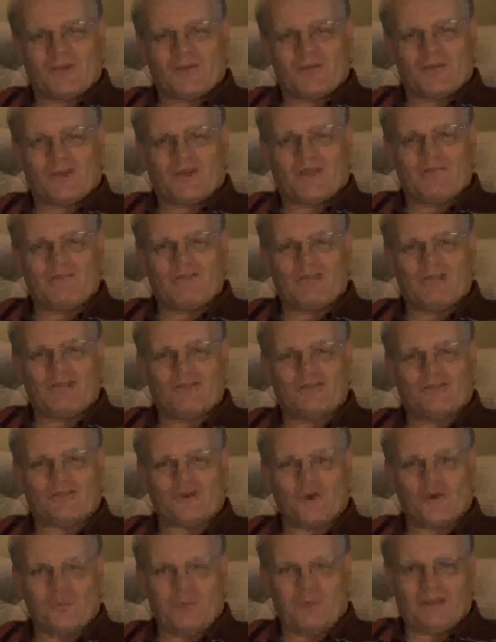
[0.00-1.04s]
Whenever he
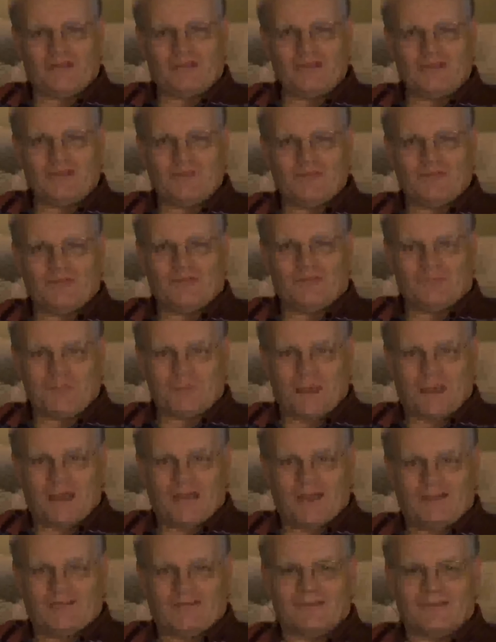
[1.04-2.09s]
saw me, he would
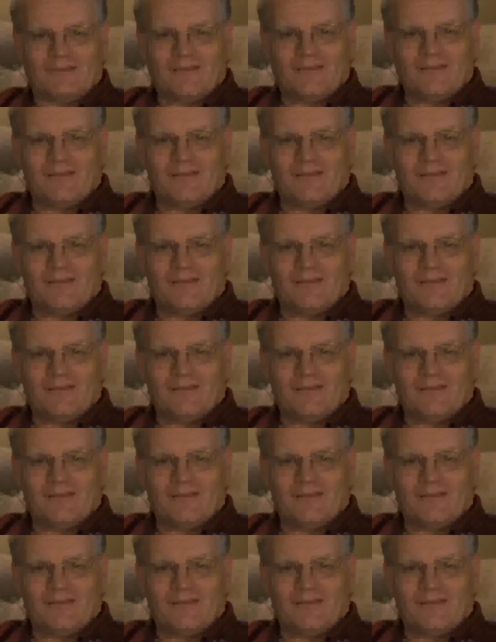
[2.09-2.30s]
smile and